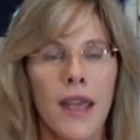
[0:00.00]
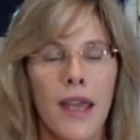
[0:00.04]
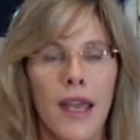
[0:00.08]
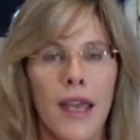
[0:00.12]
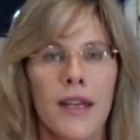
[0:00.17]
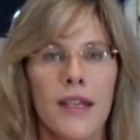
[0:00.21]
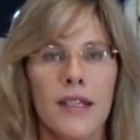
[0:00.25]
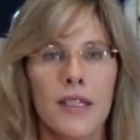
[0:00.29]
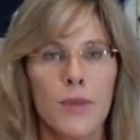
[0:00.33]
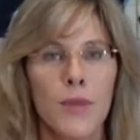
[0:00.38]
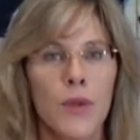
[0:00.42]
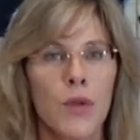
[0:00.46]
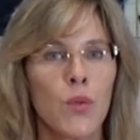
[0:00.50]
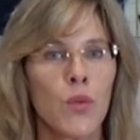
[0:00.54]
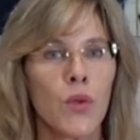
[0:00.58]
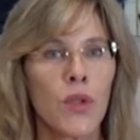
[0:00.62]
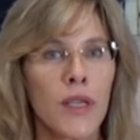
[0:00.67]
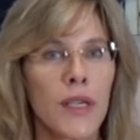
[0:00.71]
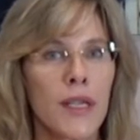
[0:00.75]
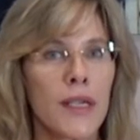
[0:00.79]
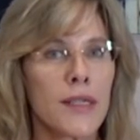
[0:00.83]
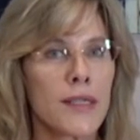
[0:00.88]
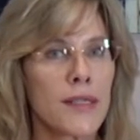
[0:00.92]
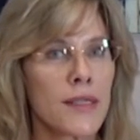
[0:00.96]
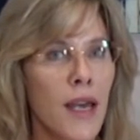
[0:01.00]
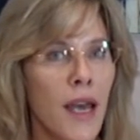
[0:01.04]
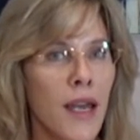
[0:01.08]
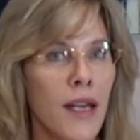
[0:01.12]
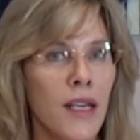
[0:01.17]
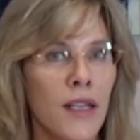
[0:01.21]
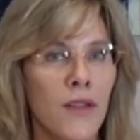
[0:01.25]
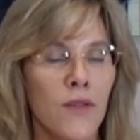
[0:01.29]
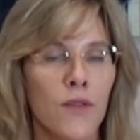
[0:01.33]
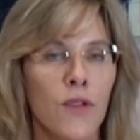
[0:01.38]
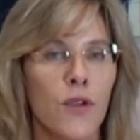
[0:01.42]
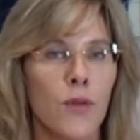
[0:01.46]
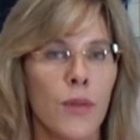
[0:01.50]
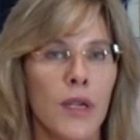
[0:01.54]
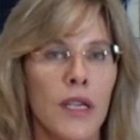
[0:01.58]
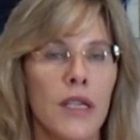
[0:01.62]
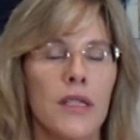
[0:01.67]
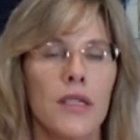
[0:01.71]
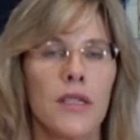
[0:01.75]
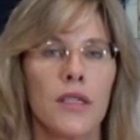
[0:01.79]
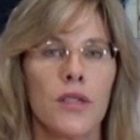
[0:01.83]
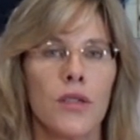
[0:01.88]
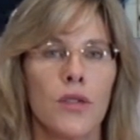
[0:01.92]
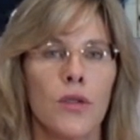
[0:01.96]
And it's been really exciting for me
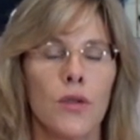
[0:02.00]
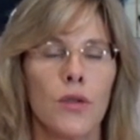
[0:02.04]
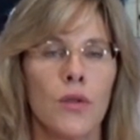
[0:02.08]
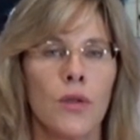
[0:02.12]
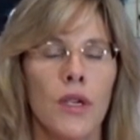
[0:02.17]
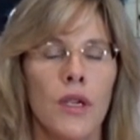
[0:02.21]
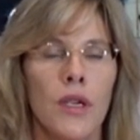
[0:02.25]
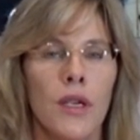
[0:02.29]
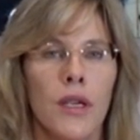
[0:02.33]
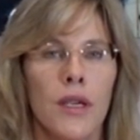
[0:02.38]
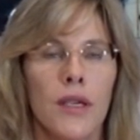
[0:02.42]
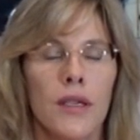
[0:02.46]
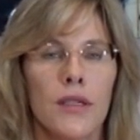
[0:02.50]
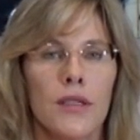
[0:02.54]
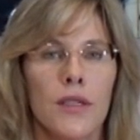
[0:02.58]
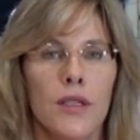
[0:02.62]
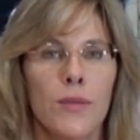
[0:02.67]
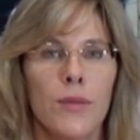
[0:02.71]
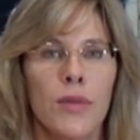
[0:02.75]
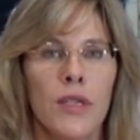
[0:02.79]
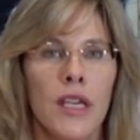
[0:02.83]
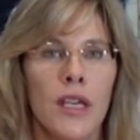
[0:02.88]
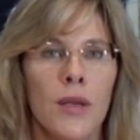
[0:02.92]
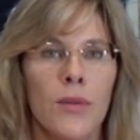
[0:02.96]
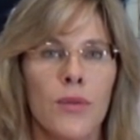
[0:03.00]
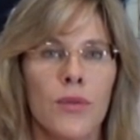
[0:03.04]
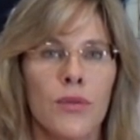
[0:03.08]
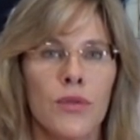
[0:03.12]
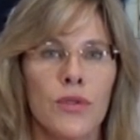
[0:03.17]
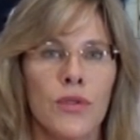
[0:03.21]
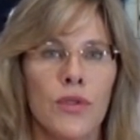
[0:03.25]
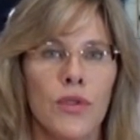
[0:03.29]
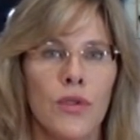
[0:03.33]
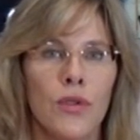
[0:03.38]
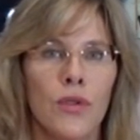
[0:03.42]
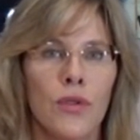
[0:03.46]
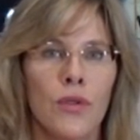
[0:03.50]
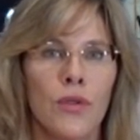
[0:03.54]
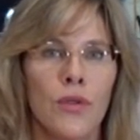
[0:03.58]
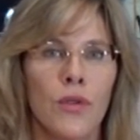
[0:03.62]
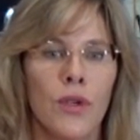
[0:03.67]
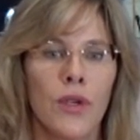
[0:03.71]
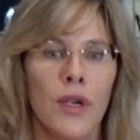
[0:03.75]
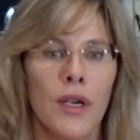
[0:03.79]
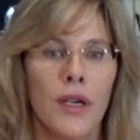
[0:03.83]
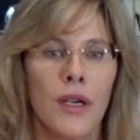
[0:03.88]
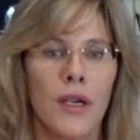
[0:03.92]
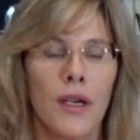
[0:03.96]
to be able to